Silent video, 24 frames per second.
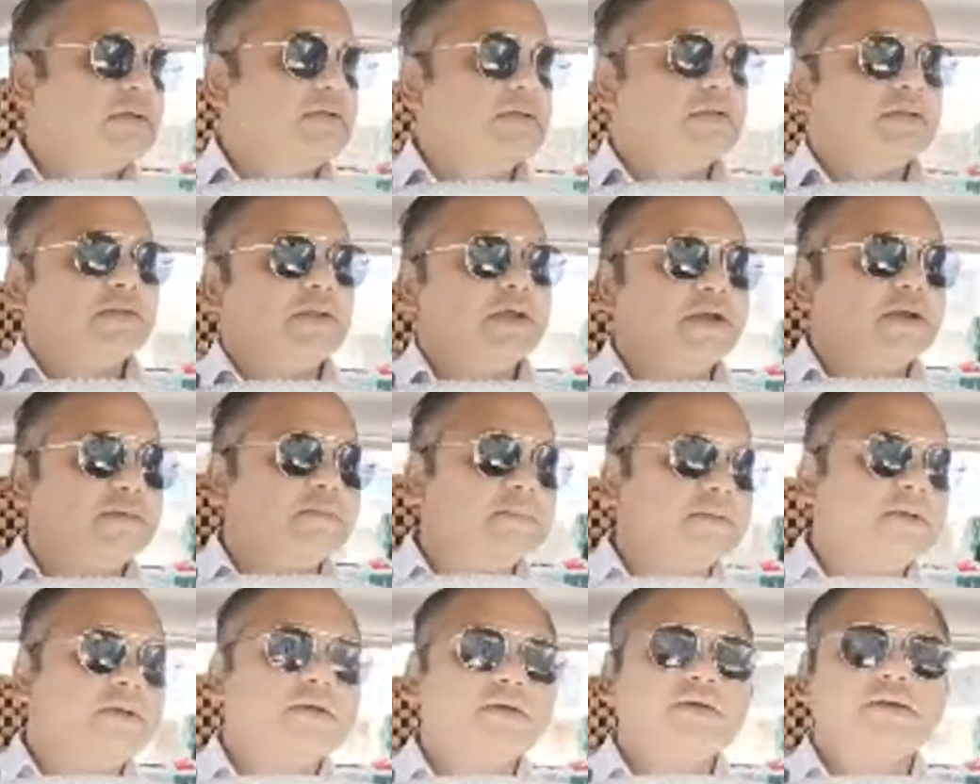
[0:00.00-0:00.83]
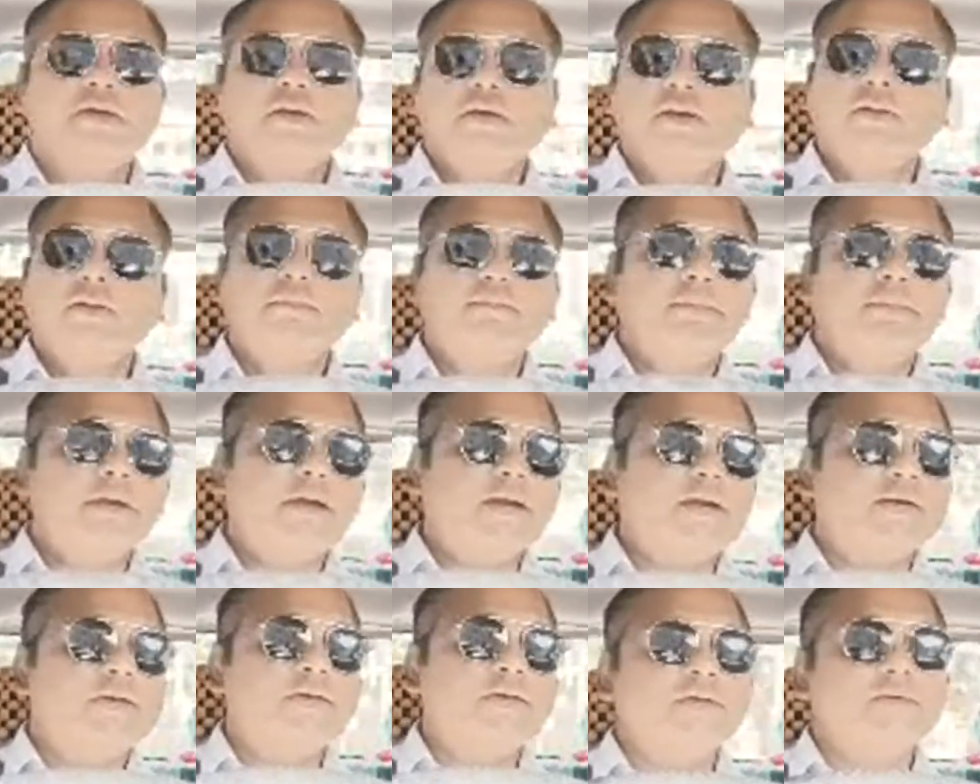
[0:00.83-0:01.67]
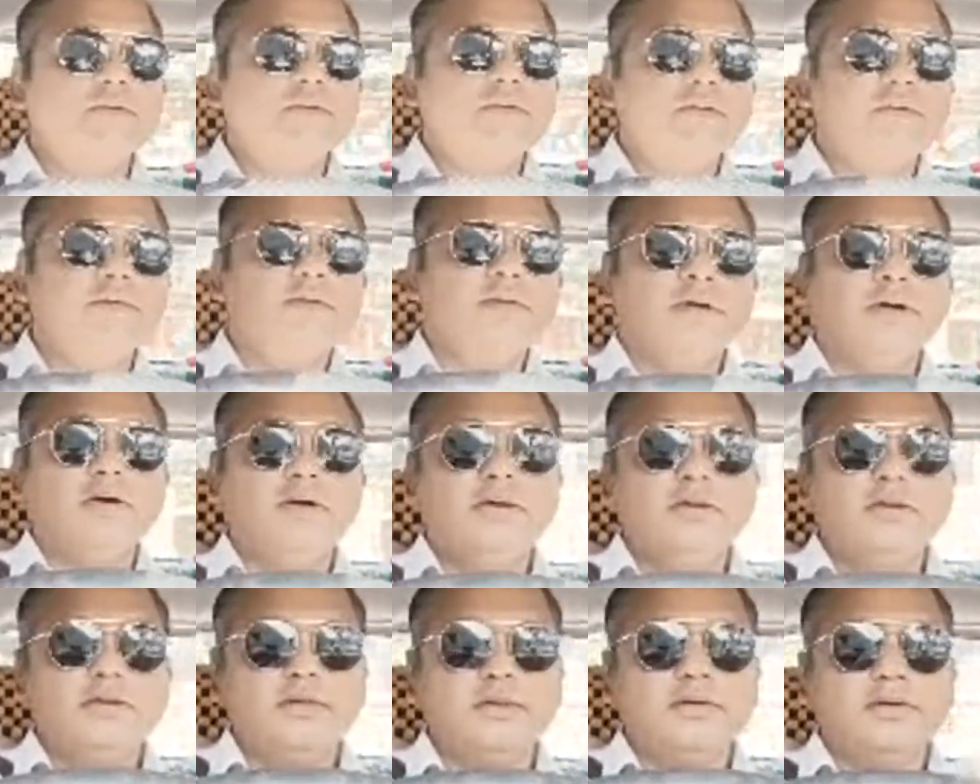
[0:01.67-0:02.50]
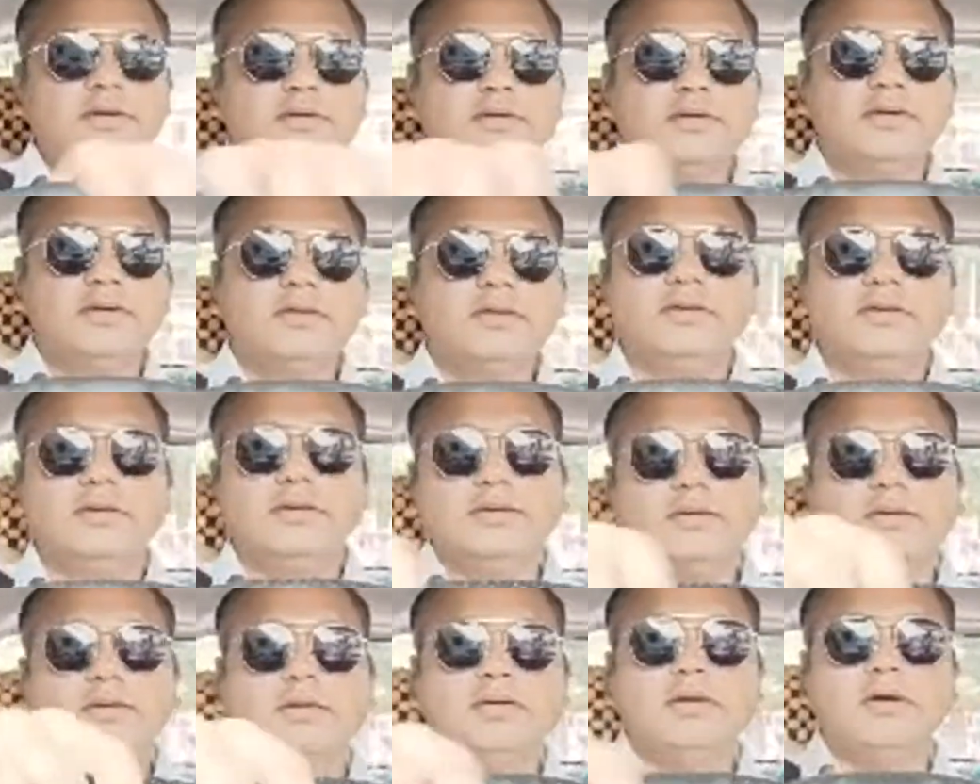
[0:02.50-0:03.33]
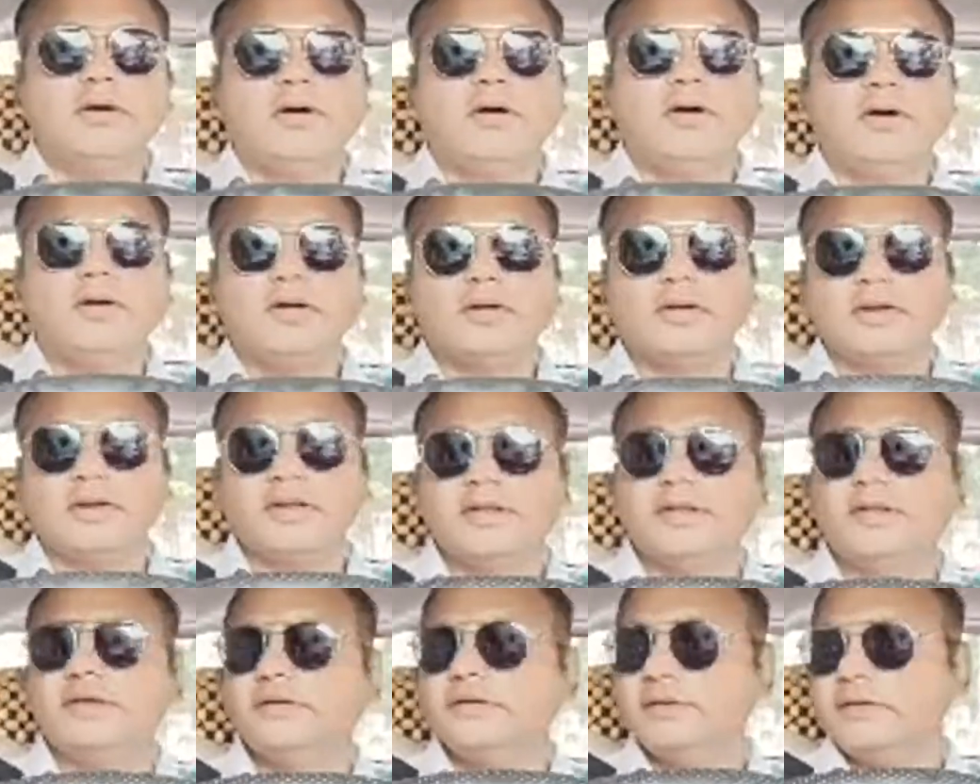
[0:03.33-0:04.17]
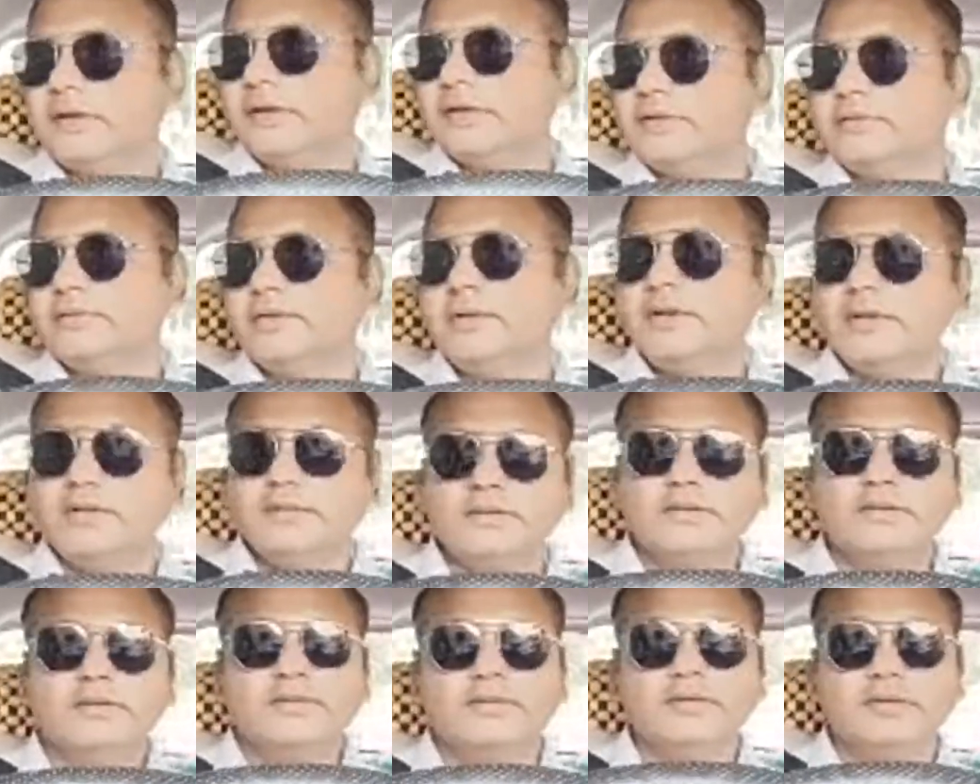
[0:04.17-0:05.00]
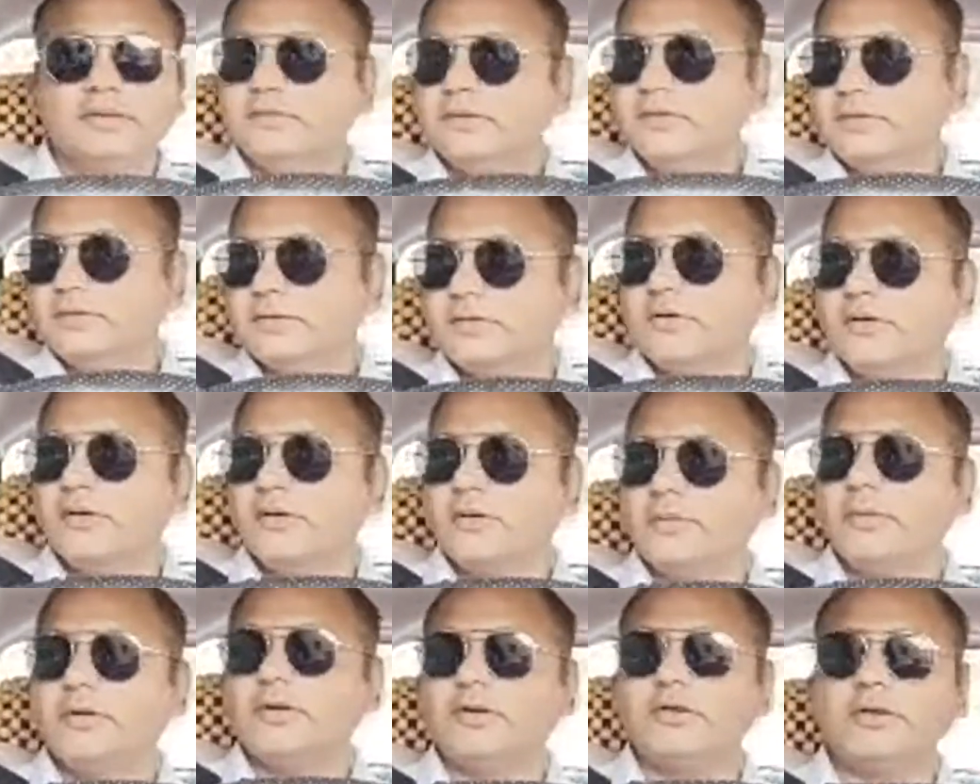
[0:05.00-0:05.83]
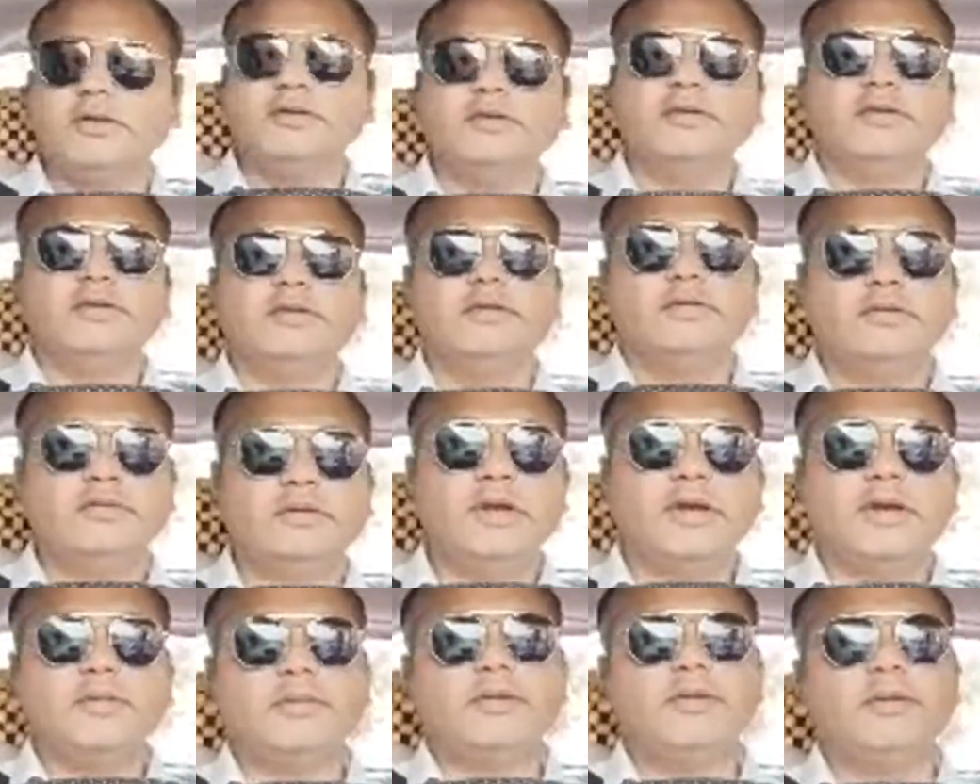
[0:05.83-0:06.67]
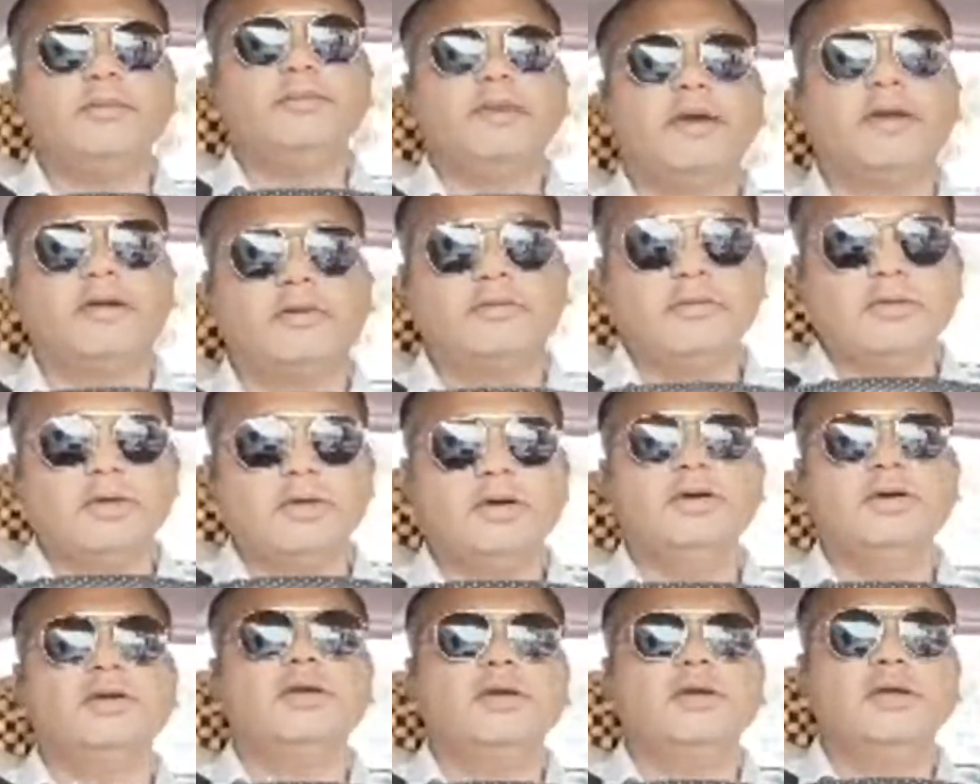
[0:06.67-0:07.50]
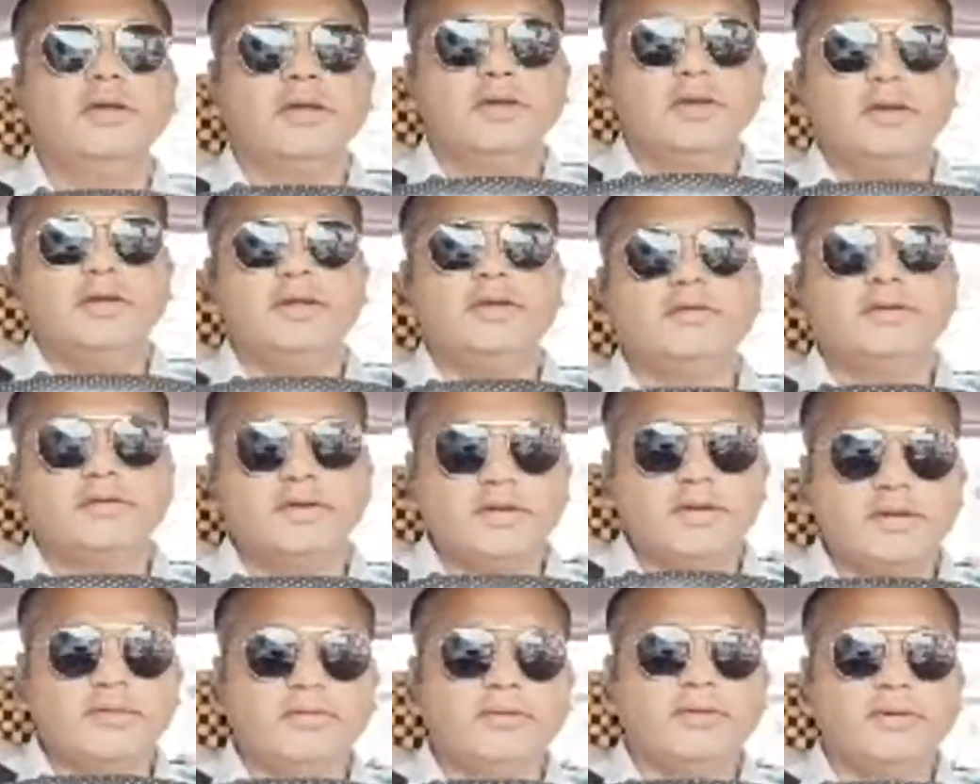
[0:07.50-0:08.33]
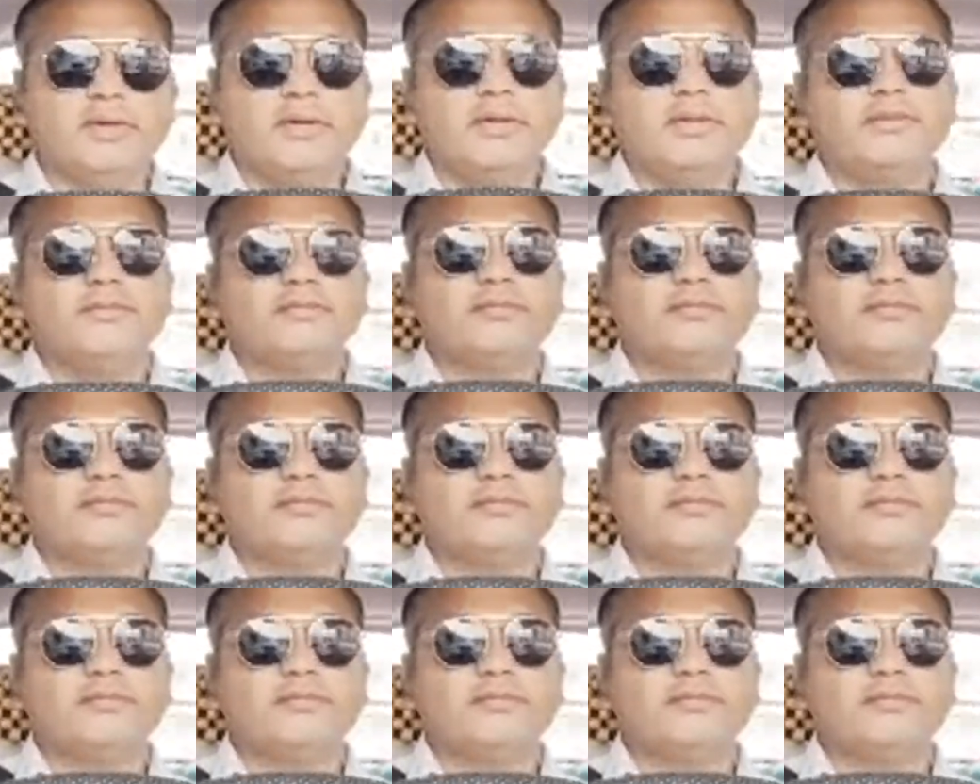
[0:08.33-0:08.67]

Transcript: that may impact the organization as well as, since it's a government organization, so that may impact to the national level.